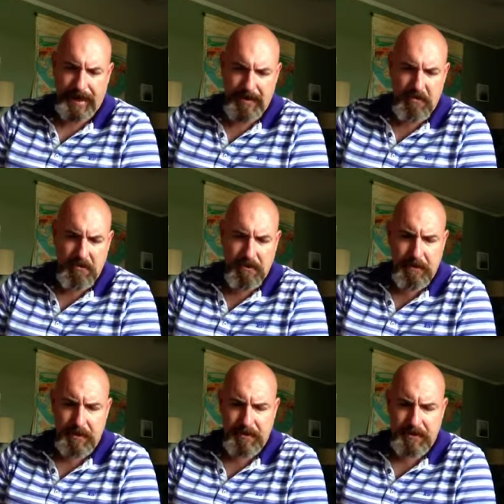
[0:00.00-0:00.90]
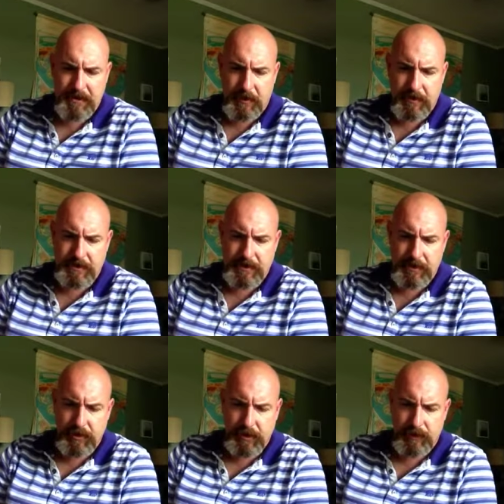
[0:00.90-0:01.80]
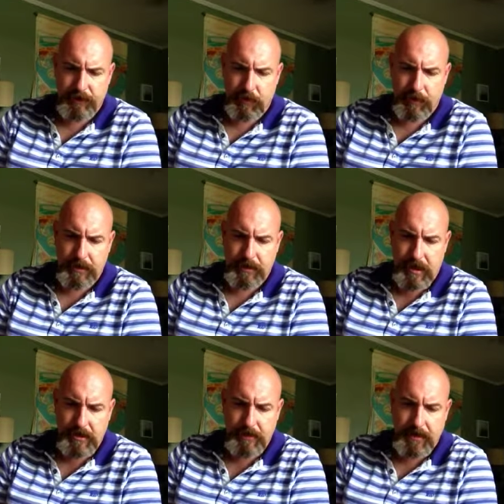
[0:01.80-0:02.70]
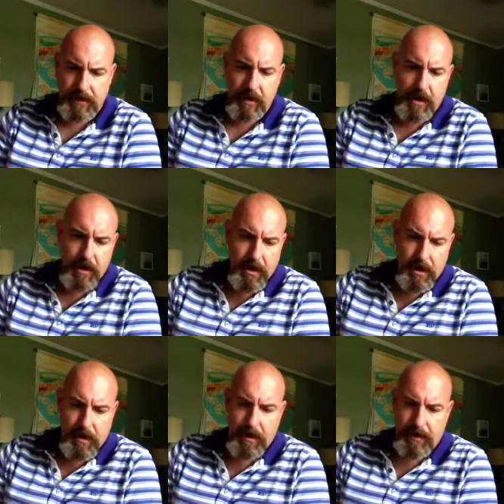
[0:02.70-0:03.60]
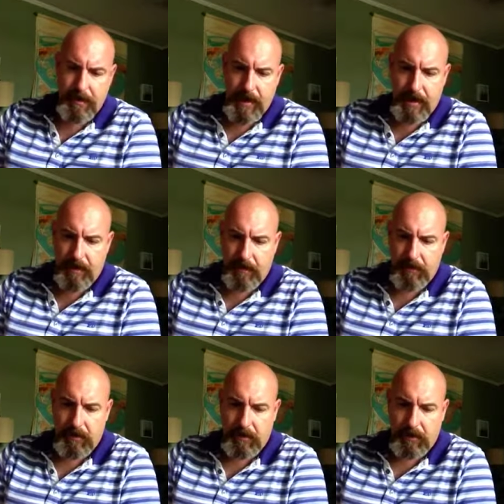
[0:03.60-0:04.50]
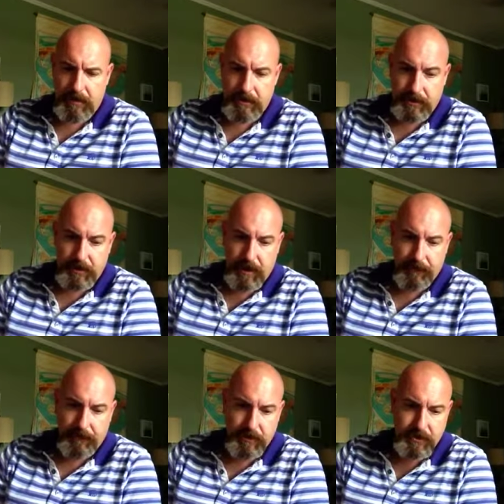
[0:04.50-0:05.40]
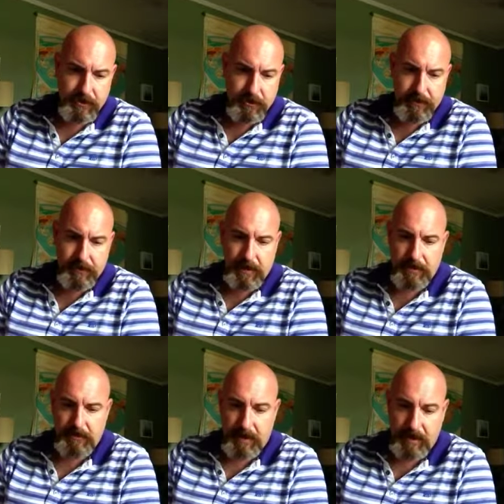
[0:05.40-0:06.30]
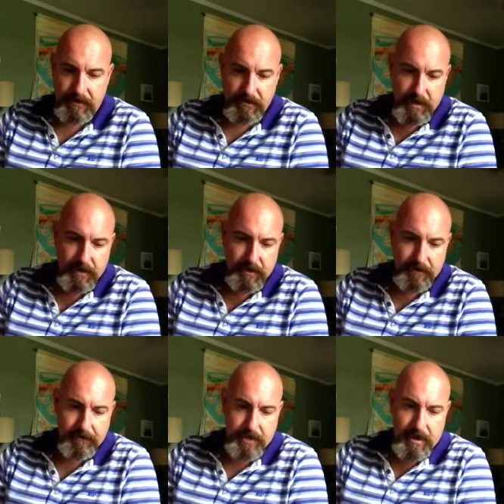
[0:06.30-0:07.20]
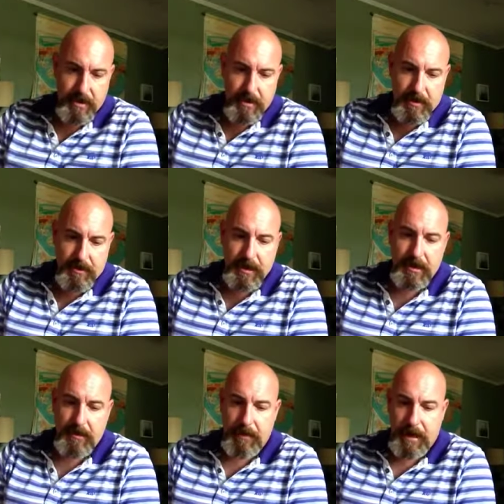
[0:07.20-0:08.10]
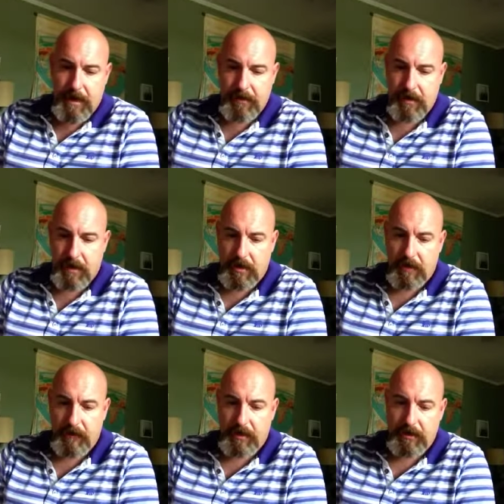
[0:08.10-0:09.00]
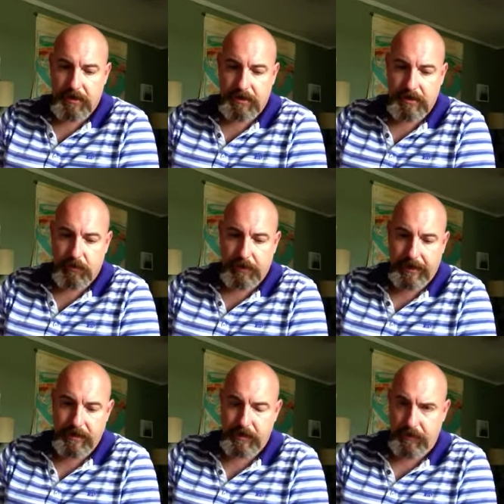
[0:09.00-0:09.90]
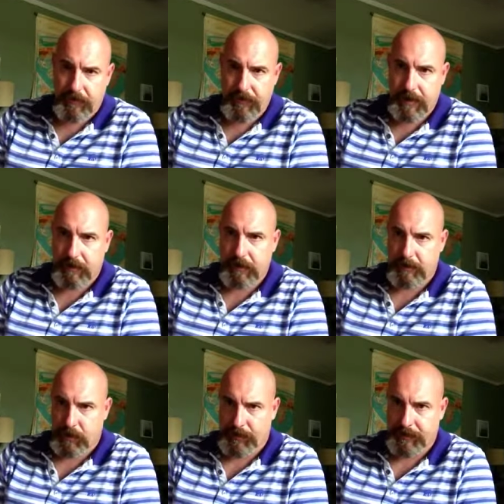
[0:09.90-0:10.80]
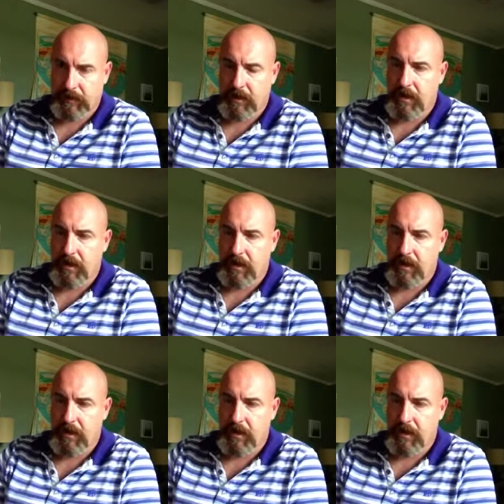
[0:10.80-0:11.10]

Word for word: can't remember if this term has been used before, but it talks about um, how uh, it's looking at friendship and, and, and um, thinking about various relational variables.